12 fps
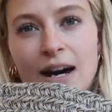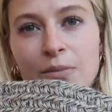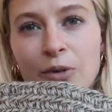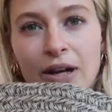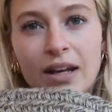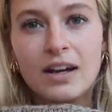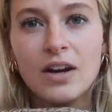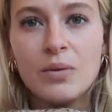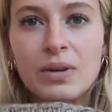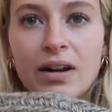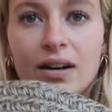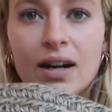vibe we're gonna go
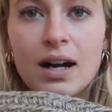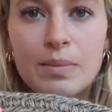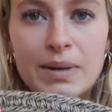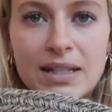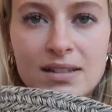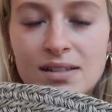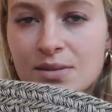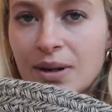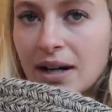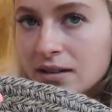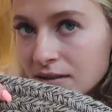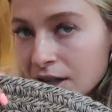with our carpets as
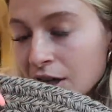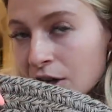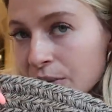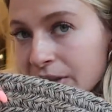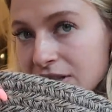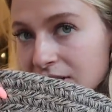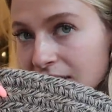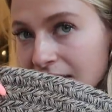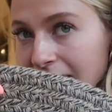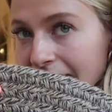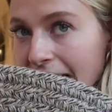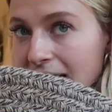well, which are
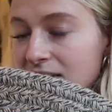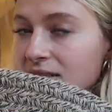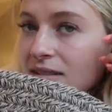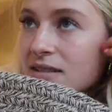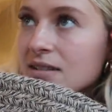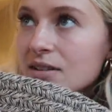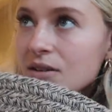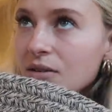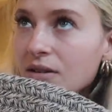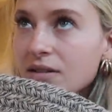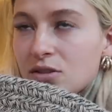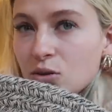gonna get
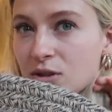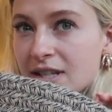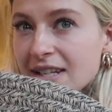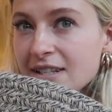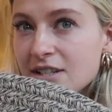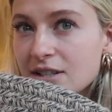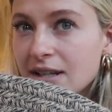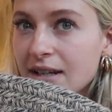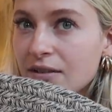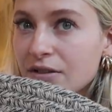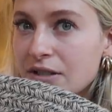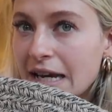sorted in
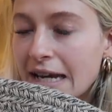a few